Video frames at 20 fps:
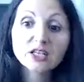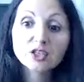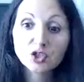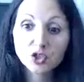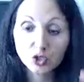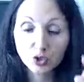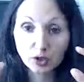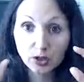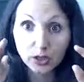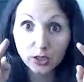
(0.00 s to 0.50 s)

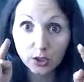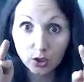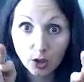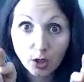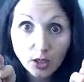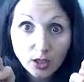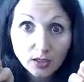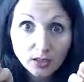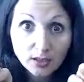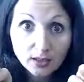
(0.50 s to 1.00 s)
To
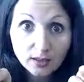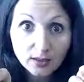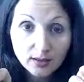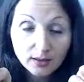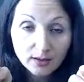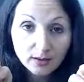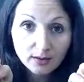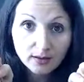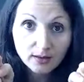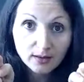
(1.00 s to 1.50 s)
look,
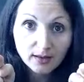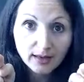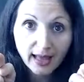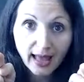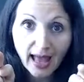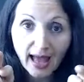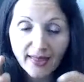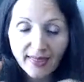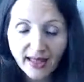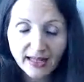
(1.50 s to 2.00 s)

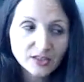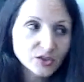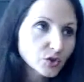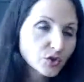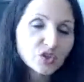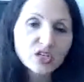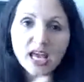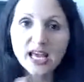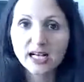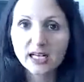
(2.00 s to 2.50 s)
and then to
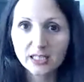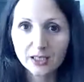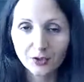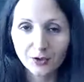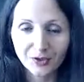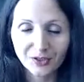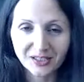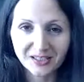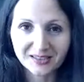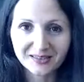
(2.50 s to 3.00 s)
take a
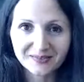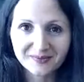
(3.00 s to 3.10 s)
look.